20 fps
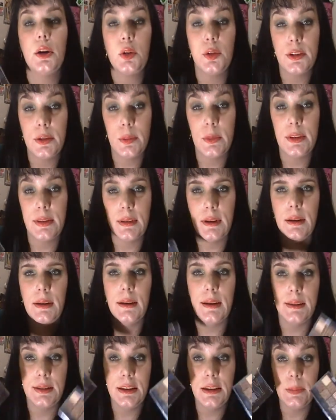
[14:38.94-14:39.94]
A Christmas set.
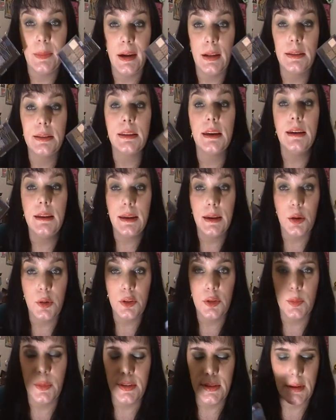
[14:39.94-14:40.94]
I got these palettes in a
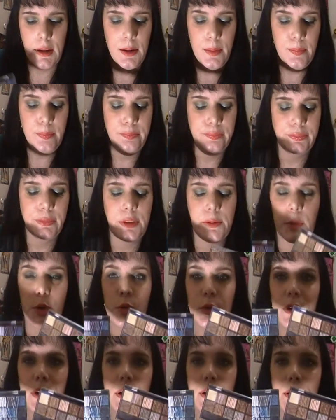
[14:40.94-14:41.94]
Christmas set.
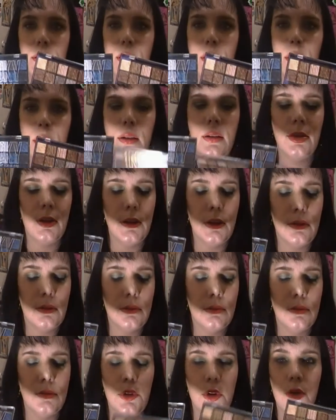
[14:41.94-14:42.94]
Smokey and the
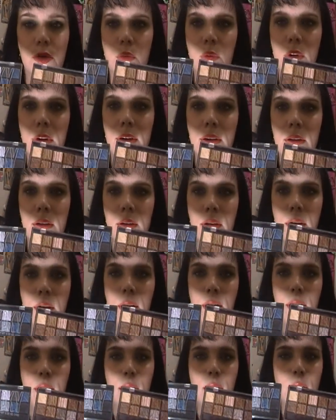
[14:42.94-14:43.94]
nude one.
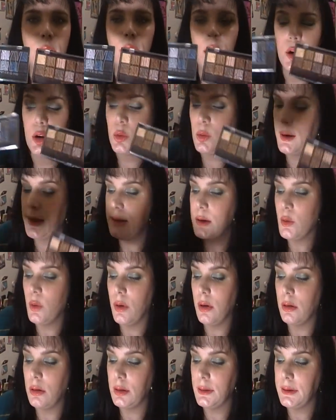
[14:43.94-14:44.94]
Great
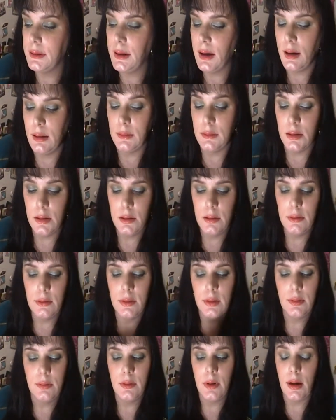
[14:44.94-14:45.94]
quality. I
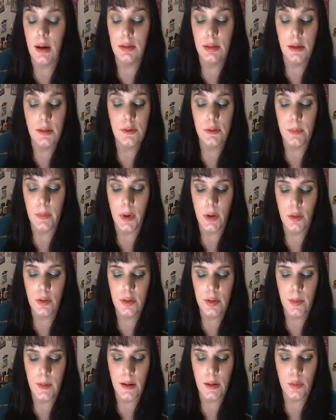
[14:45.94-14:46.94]
love them
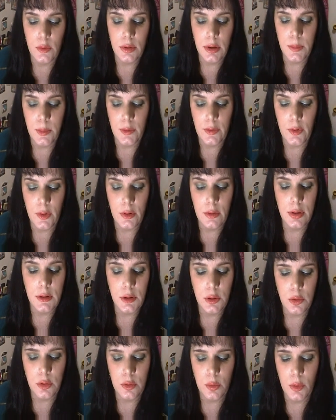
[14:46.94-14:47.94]
both, but I really prefer the
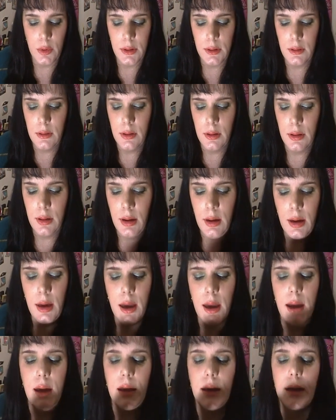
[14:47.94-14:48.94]
nude one.
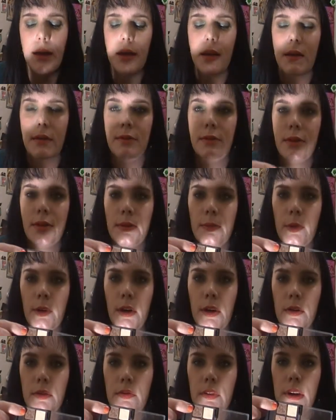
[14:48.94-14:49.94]
And I have this
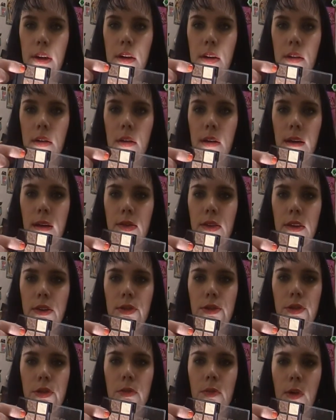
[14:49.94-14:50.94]
brown over here and
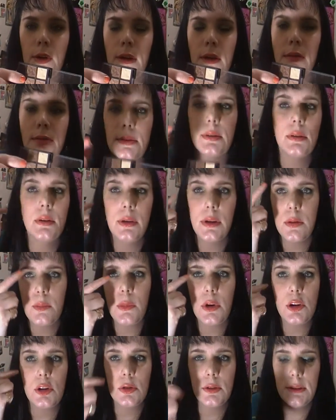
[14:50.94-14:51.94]
these two browns
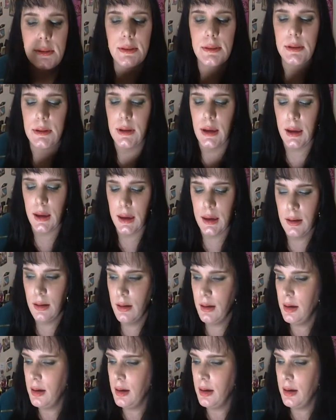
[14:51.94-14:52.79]
in my crease today.